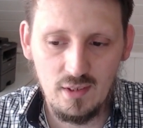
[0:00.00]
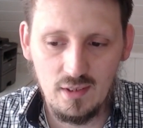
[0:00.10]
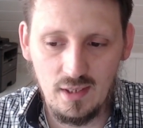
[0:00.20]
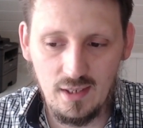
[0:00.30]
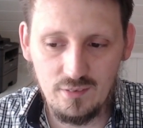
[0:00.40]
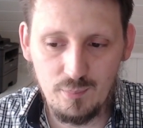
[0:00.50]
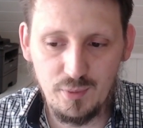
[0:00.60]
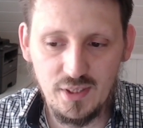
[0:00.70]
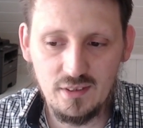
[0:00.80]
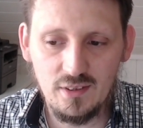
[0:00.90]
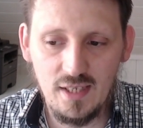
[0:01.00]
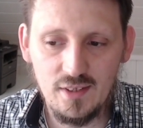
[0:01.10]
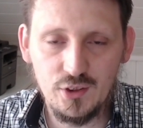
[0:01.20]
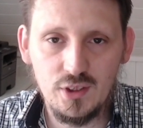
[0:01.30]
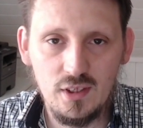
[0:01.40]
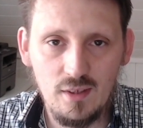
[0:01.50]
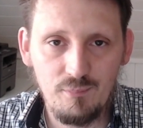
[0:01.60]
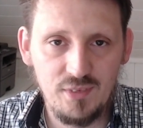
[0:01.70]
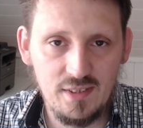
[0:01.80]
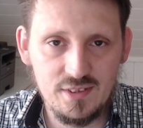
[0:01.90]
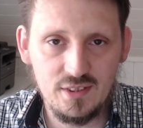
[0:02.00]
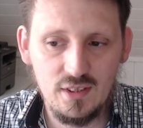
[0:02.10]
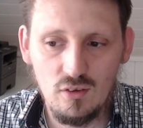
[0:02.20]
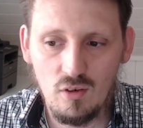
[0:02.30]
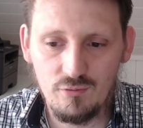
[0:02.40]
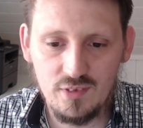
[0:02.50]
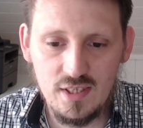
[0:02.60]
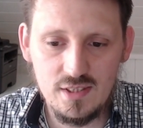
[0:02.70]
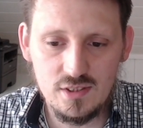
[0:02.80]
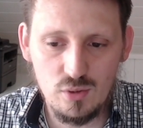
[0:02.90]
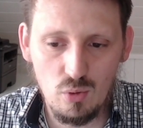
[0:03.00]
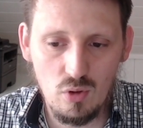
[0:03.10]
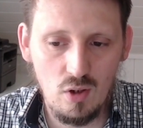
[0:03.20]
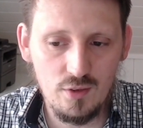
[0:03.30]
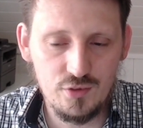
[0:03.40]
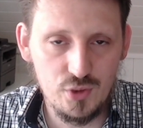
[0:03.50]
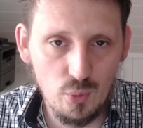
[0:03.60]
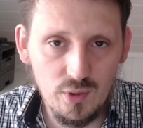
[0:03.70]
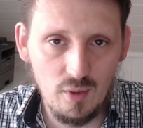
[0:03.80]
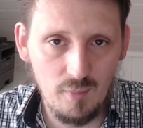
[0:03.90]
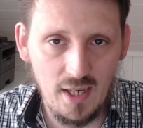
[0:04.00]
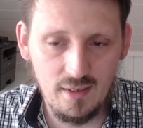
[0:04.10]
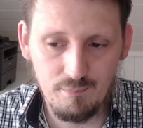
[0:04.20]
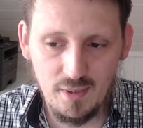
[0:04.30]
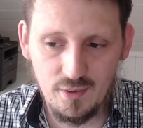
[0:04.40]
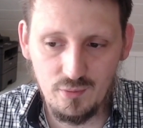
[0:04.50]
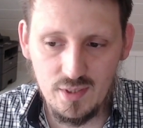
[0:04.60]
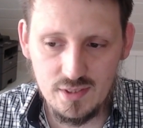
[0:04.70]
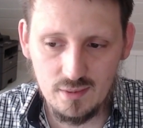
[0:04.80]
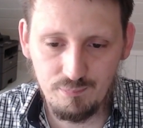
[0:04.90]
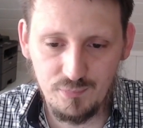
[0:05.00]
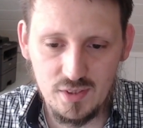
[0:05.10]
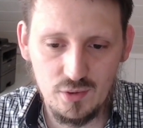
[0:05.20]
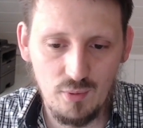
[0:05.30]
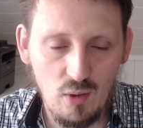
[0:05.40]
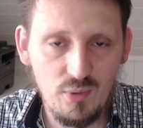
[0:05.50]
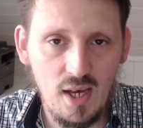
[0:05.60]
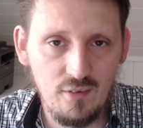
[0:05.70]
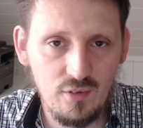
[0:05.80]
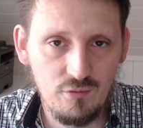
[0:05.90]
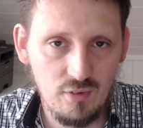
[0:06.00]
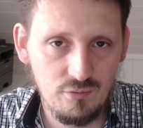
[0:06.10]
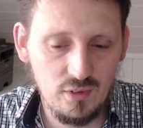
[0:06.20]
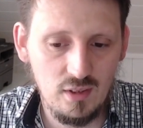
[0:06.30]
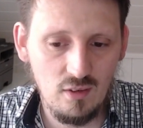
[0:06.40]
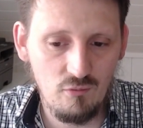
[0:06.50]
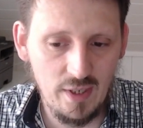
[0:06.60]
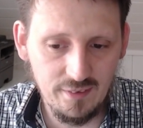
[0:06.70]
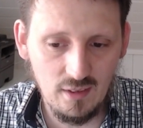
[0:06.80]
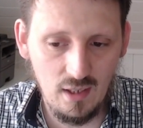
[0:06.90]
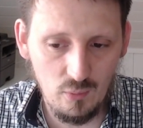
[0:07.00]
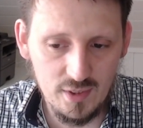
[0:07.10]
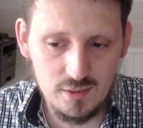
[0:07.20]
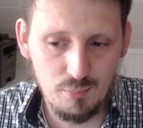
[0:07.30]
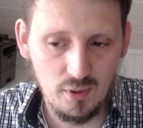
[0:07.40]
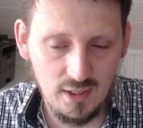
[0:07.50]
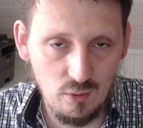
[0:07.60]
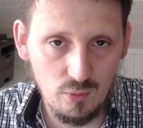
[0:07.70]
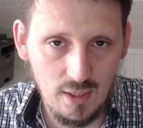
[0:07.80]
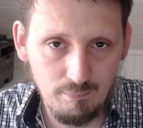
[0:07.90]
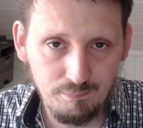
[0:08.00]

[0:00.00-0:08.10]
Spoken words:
And the predicted energy density of these so-called sodium-ion batteries is around 150 watt-hours per kilogram,